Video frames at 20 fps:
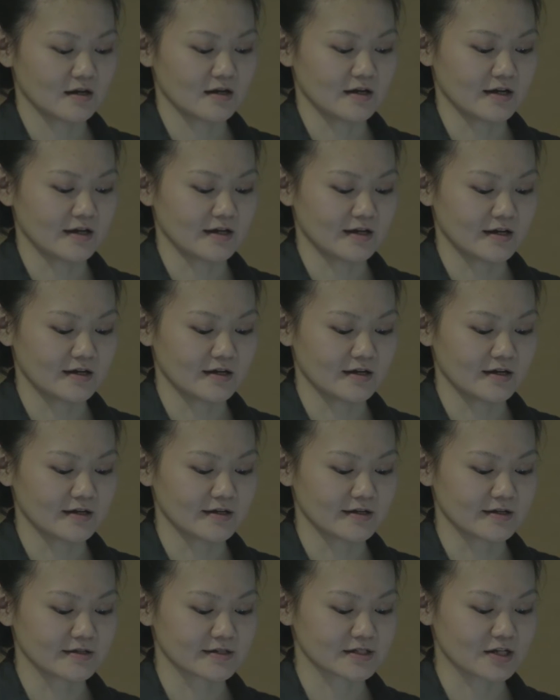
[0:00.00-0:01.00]

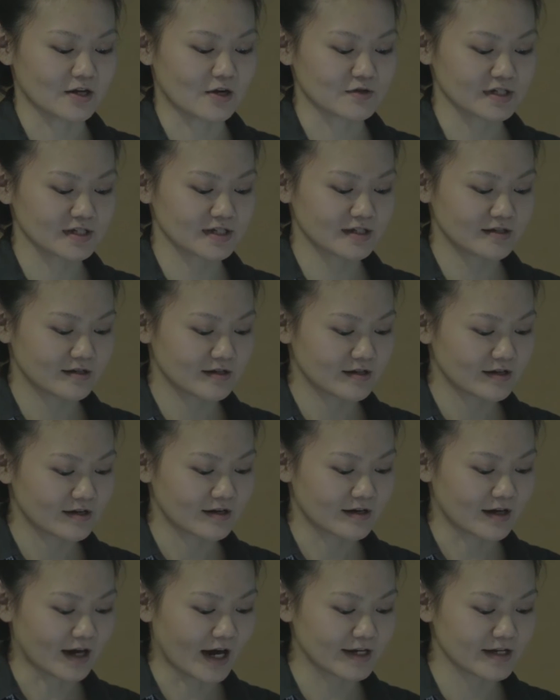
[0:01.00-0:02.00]
And so
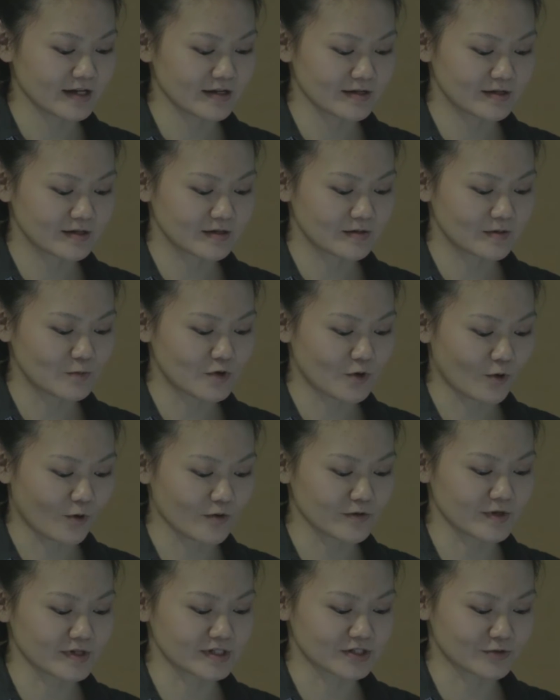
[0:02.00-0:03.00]
I did
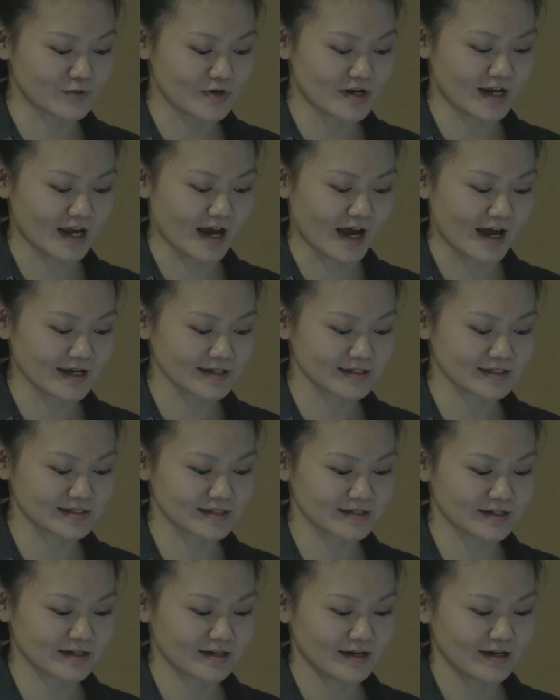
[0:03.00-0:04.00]
record this
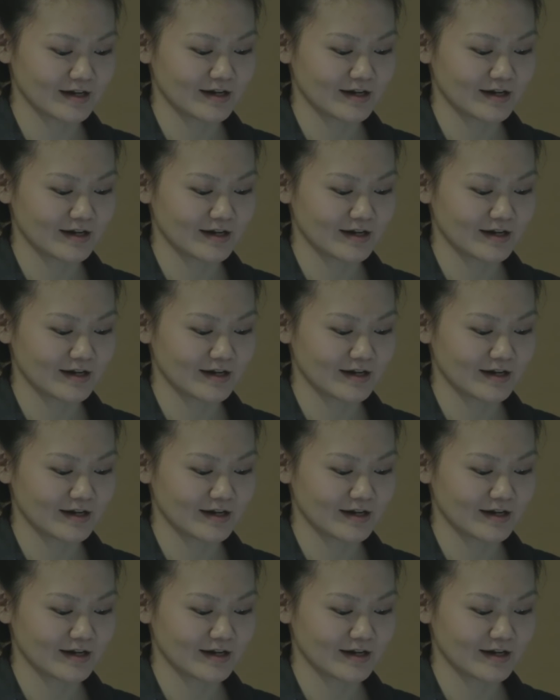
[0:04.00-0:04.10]
screencast,